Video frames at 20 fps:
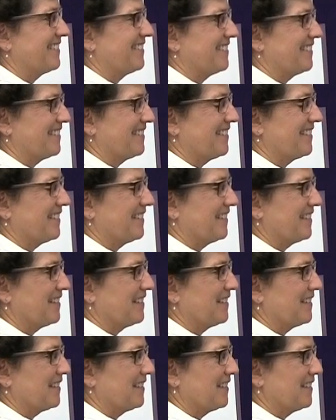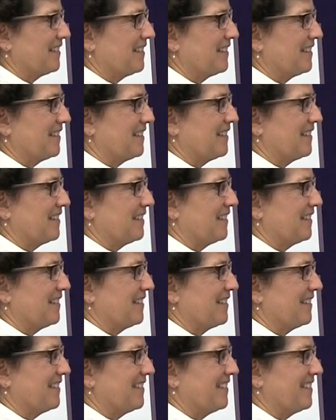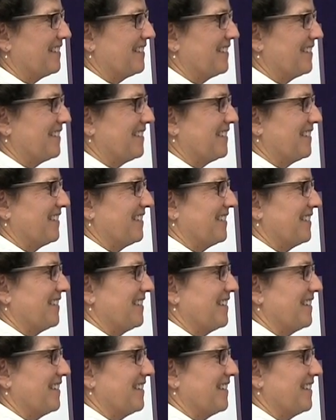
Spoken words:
No words are spoken by the person on screen.